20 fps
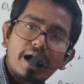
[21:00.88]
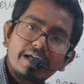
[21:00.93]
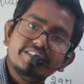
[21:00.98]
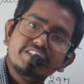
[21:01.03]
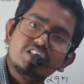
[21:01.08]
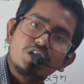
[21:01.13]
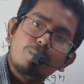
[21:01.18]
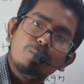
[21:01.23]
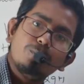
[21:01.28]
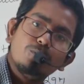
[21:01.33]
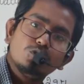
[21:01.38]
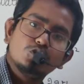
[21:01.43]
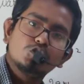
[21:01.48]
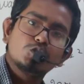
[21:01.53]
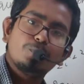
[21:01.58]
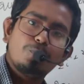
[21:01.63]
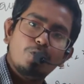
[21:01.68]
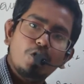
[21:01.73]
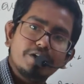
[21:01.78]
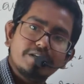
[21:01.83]
at the topmost
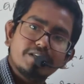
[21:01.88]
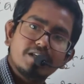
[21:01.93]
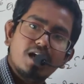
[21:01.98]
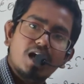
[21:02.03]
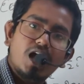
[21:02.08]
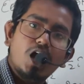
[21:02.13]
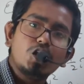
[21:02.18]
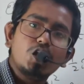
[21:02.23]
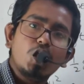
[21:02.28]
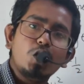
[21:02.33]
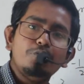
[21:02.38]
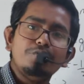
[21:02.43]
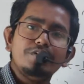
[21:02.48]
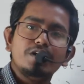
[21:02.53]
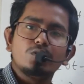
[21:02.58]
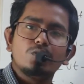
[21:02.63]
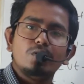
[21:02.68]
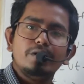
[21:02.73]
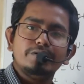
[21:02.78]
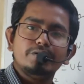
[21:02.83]
point. And now we
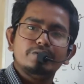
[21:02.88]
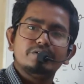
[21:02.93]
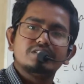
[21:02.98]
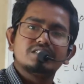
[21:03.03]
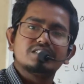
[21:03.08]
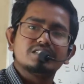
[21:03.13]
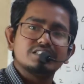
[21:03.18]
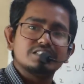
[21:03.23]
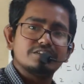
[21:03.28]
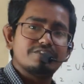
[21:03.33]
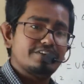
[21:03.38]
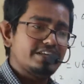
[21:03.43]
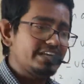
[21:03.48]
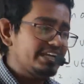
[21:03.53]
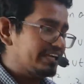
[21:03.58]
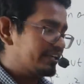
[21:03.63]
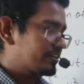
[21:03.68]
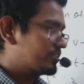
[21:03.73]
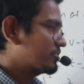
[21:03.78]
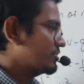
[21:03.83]
are going to discuss a
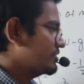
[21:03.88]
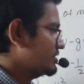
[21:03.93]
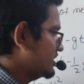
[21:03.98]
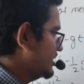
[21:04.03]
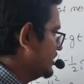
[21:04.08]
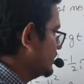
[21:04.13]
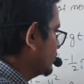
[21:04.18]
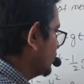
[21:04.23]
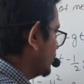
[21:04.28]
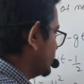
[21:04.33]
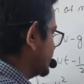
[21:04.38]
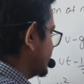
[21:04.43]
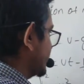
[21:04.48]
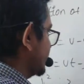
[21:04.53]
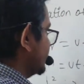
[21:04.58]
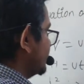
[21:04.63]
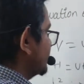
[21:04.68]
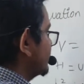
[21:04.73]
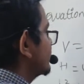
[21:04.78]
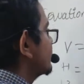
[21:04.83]
very interesting
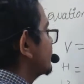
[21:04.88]
question.